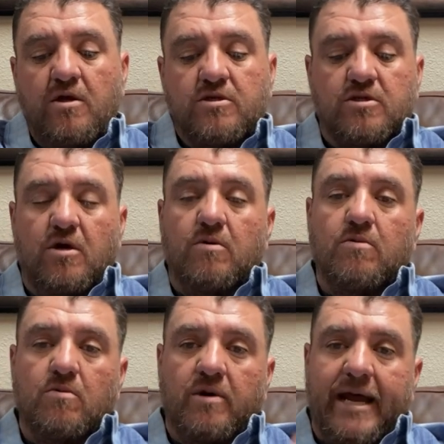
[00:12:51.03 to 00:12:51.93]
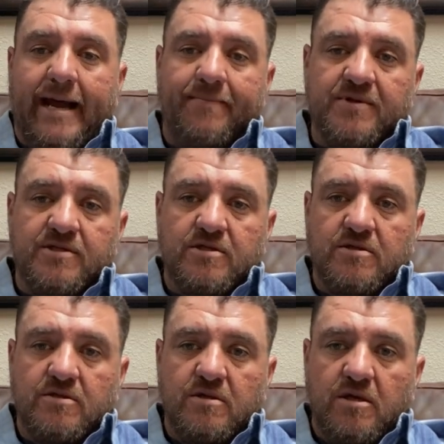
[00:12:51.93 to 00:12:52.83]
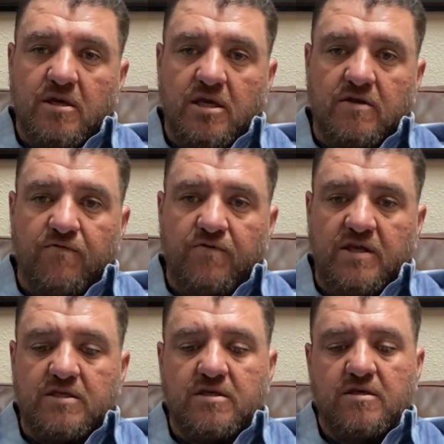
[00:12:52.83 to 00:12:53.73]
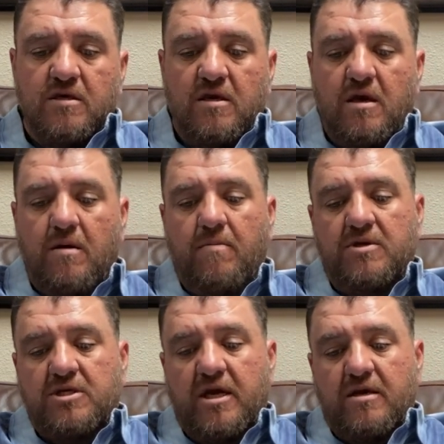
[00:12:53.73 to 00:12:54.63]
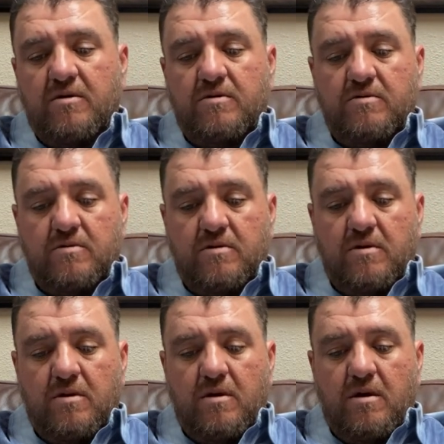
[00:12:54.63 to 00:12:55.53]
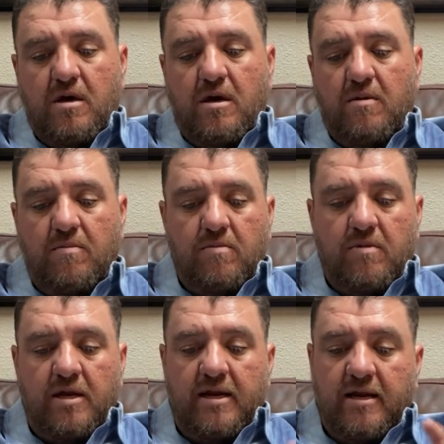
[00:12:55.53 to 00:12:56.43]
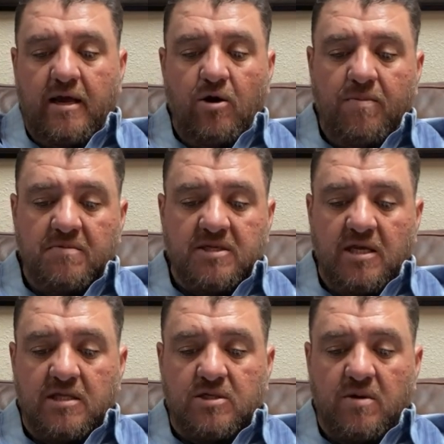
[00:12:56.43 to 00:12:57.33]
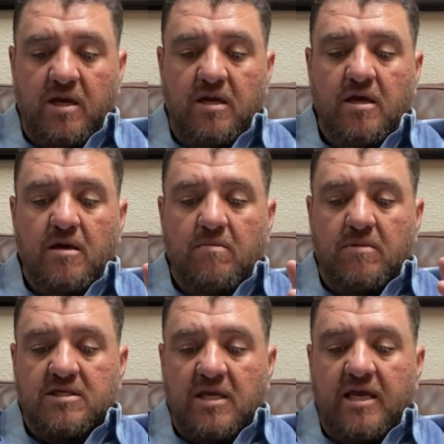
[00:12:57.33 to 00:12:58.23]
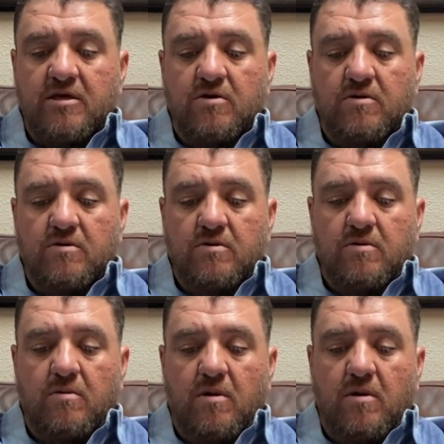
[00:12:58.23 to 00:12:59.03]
So what happens? He defeats Masaiko, and I hope I'm saying this right, Masaiko